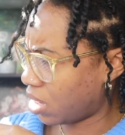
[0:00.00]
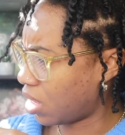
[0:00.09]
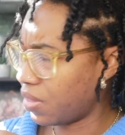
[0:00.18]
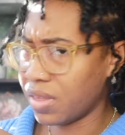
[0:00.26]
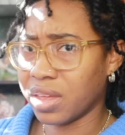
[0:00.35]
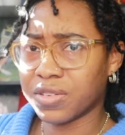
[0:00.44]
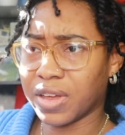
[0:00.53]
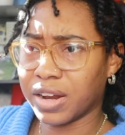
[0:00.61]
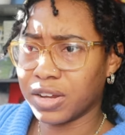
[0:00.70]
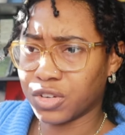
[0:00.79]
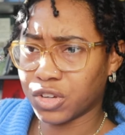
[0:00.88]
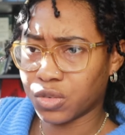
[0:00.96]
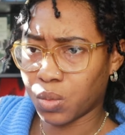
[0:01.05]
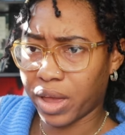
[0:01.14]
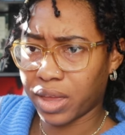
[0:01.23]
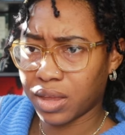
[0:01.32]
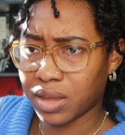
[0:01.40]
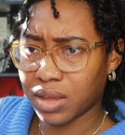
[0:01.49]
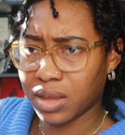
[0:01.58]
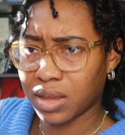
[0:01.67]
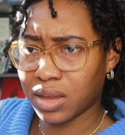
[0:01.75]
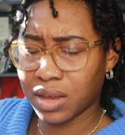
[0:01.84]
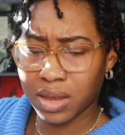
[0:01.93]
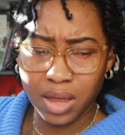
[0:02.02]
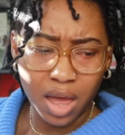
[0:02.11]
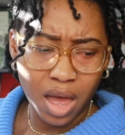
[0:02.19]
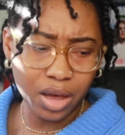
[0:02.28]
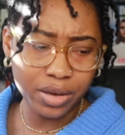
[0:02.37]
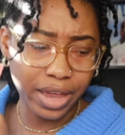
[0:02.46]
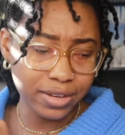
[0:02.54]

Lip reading: And the inside is just white. Okay,